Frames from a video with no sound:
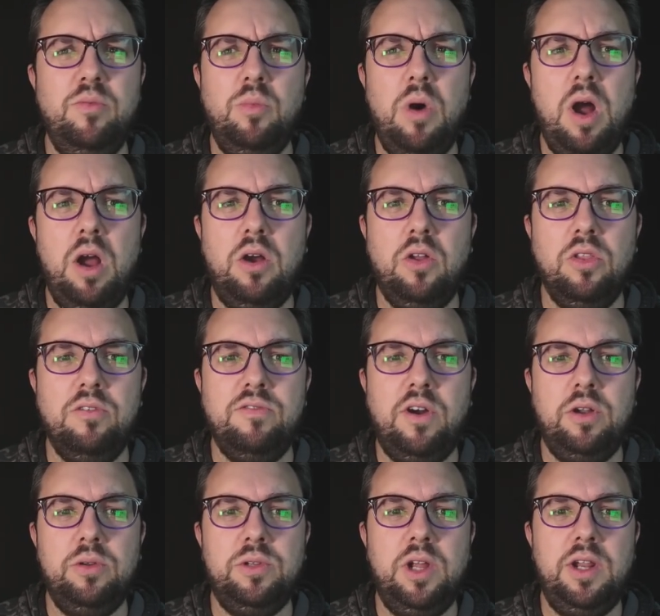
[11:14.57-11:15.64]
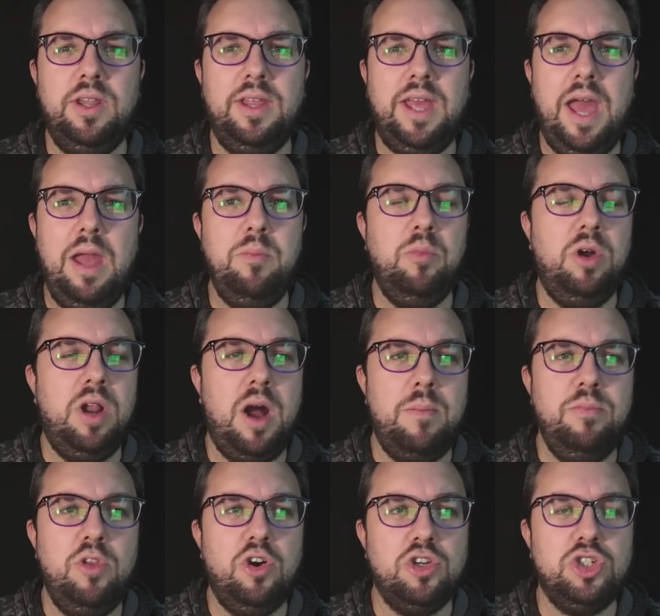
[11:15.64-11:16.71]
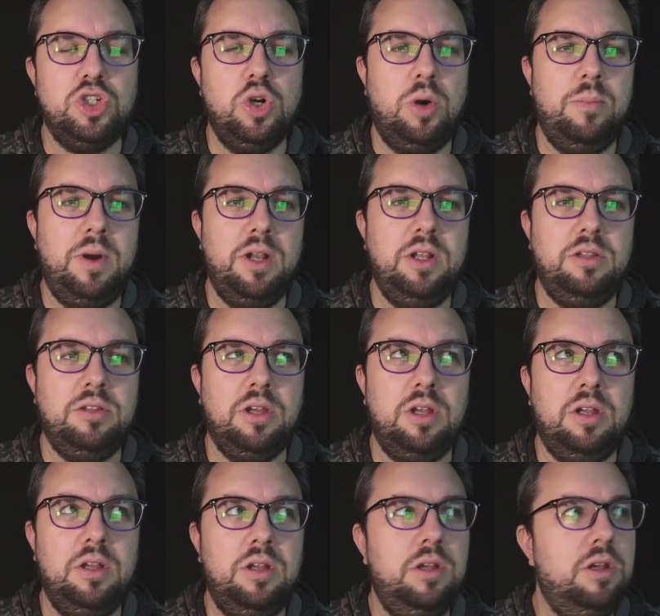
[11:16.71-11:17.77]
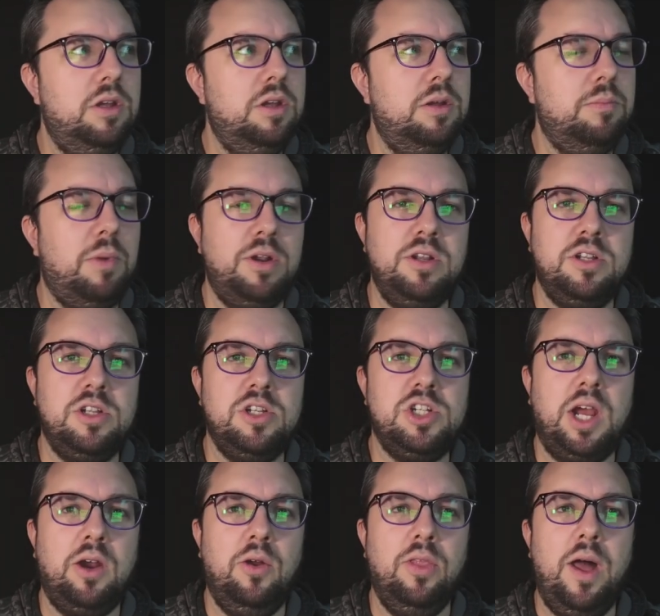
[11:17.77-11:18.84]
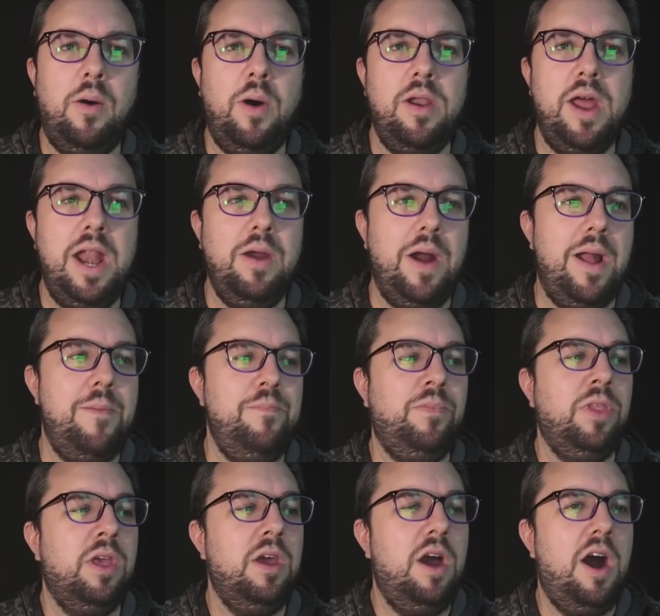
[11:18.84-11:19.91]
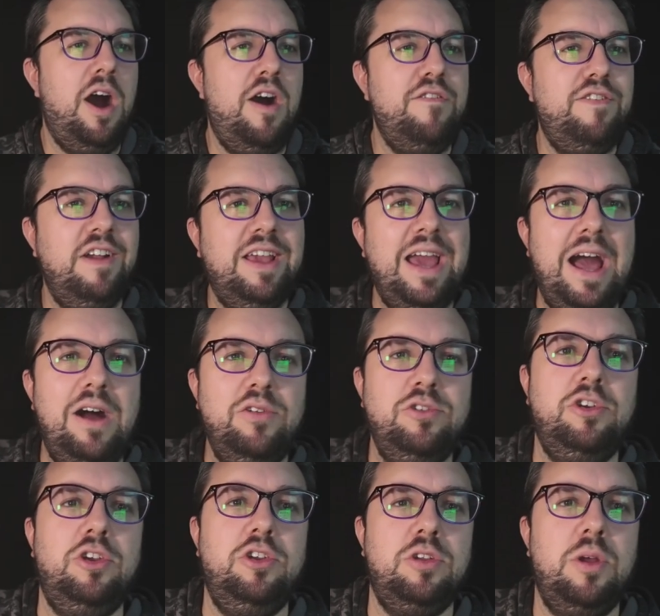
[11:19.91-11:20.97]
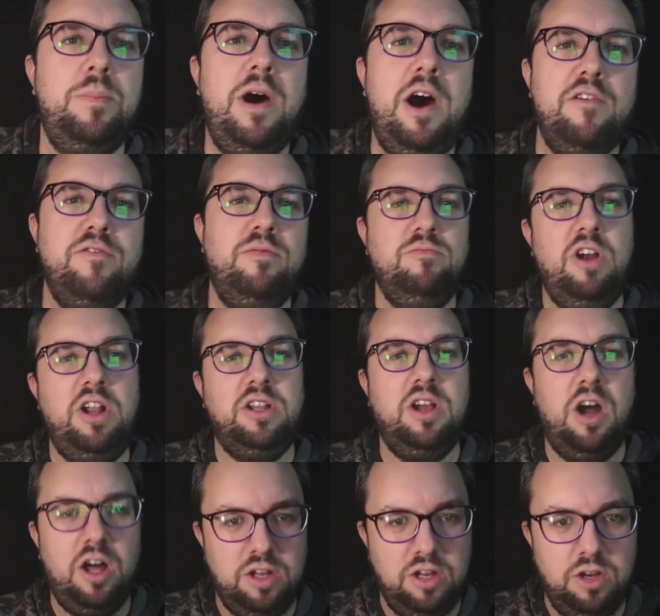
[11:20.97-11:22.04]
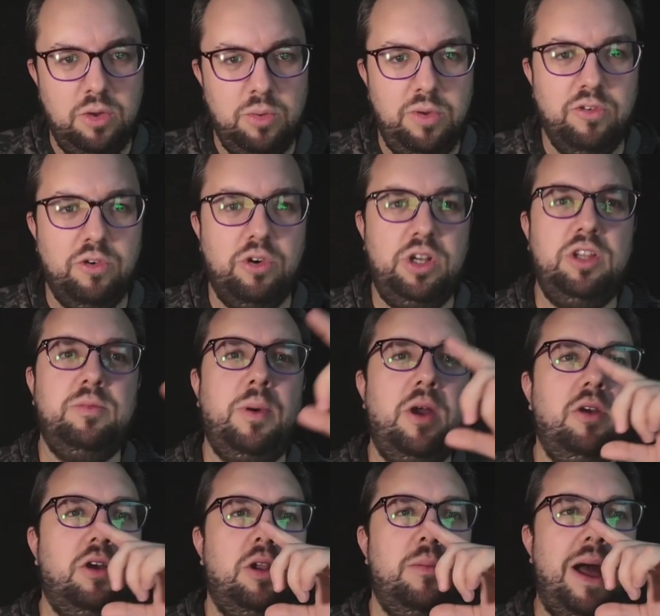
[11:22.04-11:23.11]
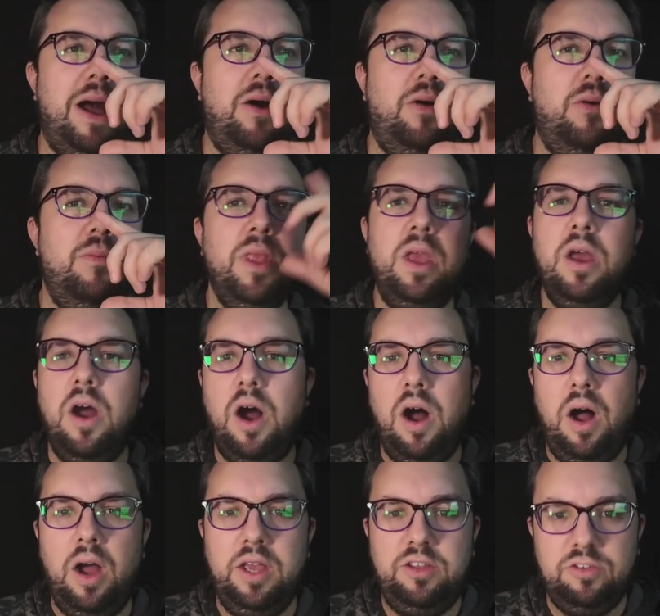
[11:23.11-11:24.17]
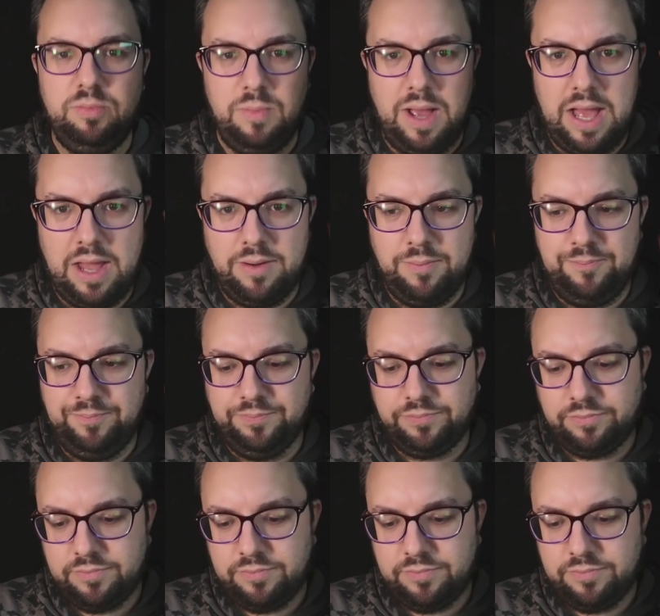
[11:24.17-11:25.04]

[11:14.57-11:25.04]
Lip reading: work on the final turn of the game, would it? I'm not sure. I might need to check on that one. Anyway, other counters apart from Red Guardian, who we've already spoken about, Iceman.